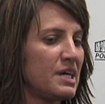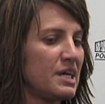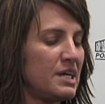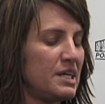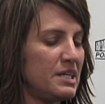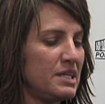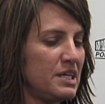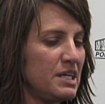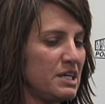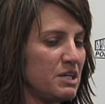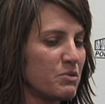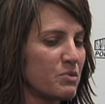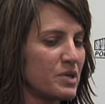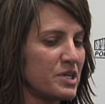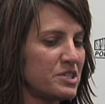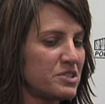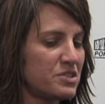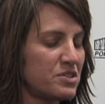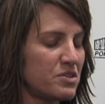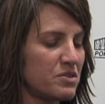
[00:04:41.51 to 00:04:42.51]
and he
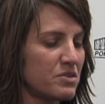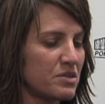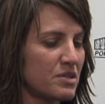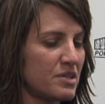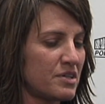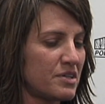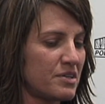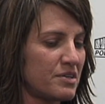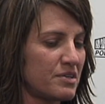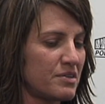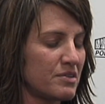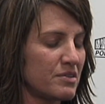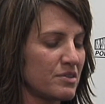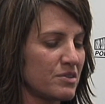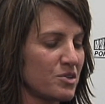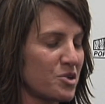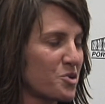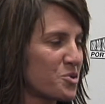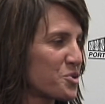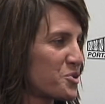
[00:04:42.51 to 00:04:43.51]
went to the
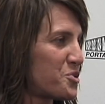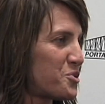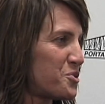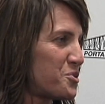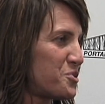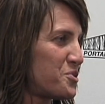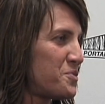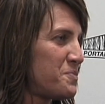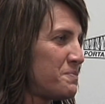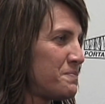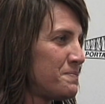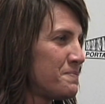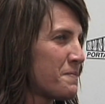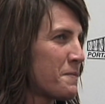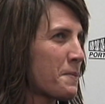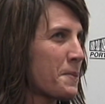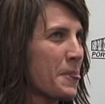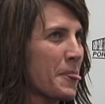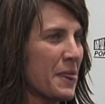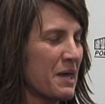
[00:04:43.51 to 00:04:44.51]
local,
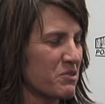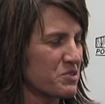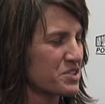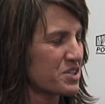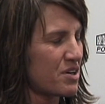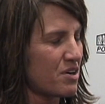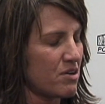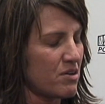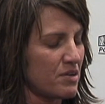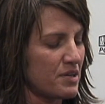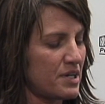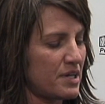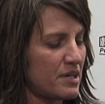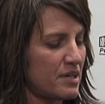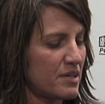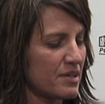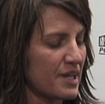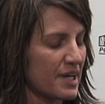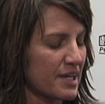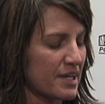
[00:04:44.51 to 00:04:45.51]
it was called
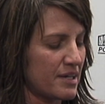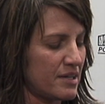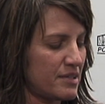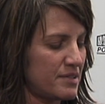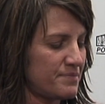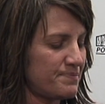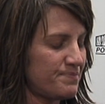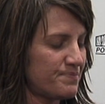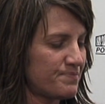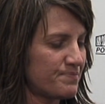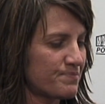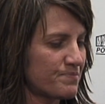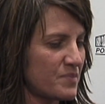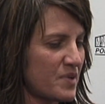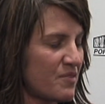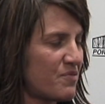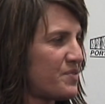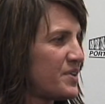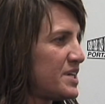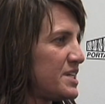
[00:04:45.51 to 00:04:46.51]
a
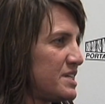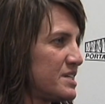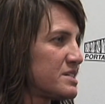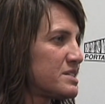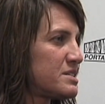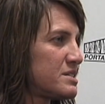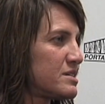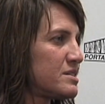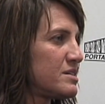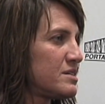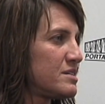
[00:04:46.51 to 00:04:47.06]
fitness,